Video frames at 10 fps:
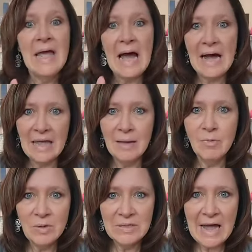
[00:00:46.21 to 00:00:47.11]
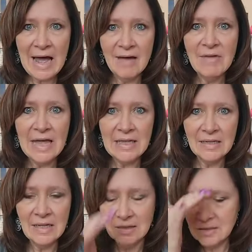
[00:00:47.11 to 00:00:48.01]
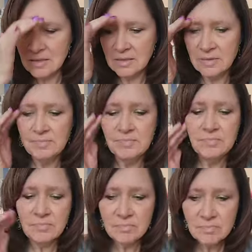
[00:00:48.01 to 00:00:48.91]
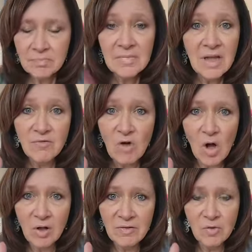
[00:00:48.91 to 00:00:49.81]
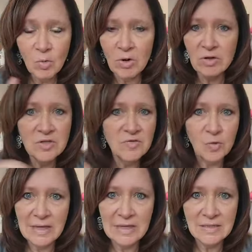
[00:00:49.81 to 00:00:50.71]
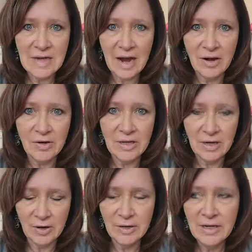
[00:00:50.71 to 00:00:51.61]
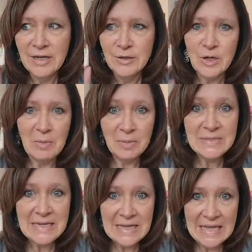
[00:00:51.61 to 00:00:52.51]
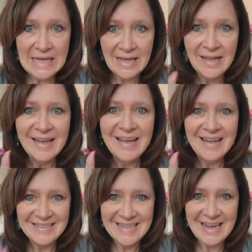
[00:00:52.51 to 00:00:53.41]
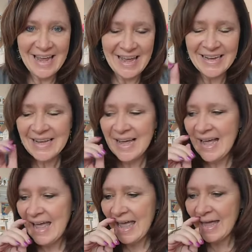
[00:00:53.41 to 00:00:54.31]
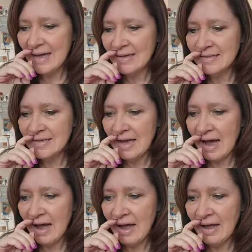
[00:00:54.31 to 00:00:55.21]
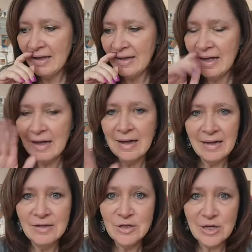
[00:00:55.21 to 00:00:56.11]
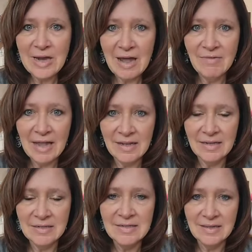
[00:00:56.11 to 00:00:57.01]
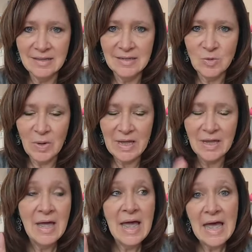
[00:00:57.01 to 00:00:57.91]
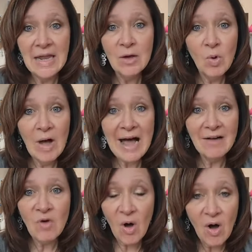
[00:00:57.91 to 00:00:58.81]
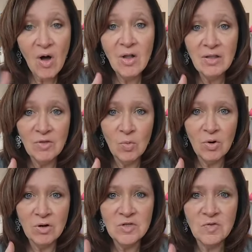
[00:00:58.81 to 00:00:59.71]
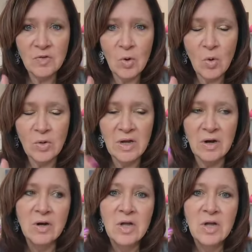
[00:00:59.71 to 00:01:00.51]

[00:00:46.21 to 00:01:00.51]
I am going to have a list of all of the words for the entire year. So I'm up to E today, and I should have that list this week. And it will have all of the words for the whole year.